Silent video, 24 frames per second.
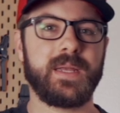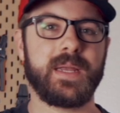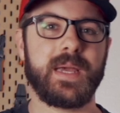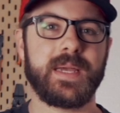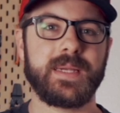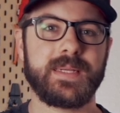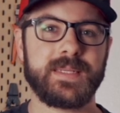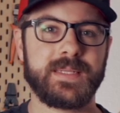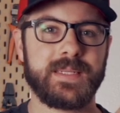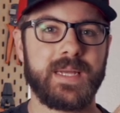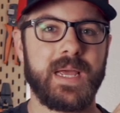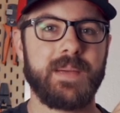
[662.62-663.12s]

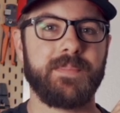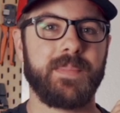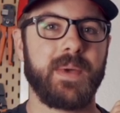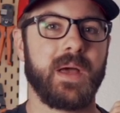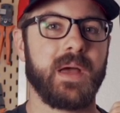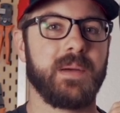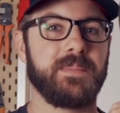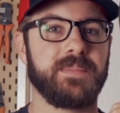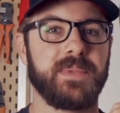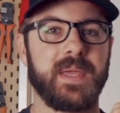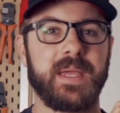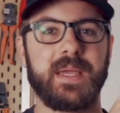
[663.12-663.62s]
nice step
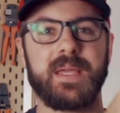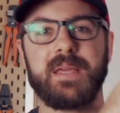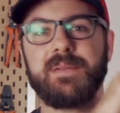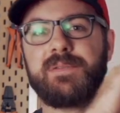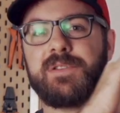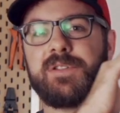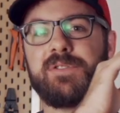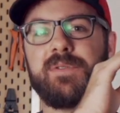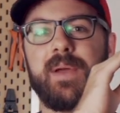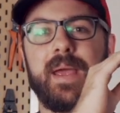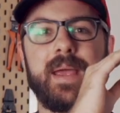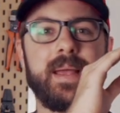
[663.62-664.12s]
up that
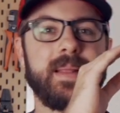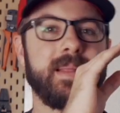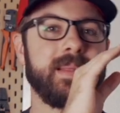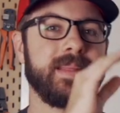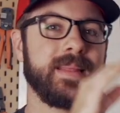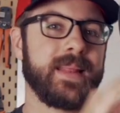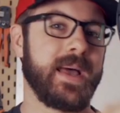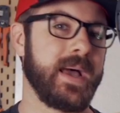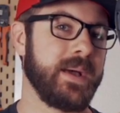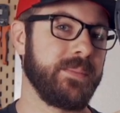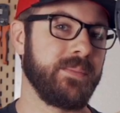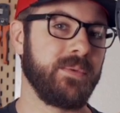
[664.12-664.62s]
gives you a
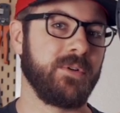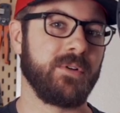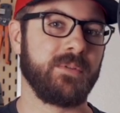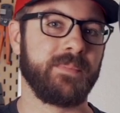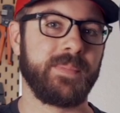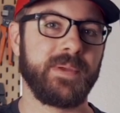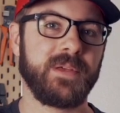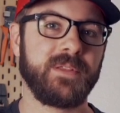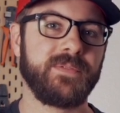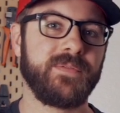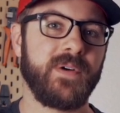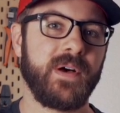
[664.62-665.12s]
lot more
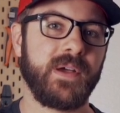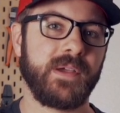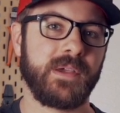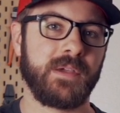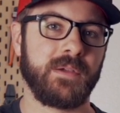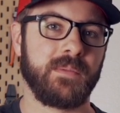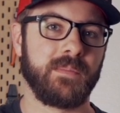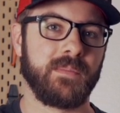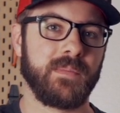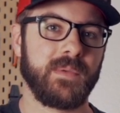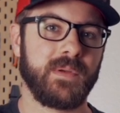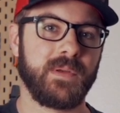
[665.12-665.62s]
build volume.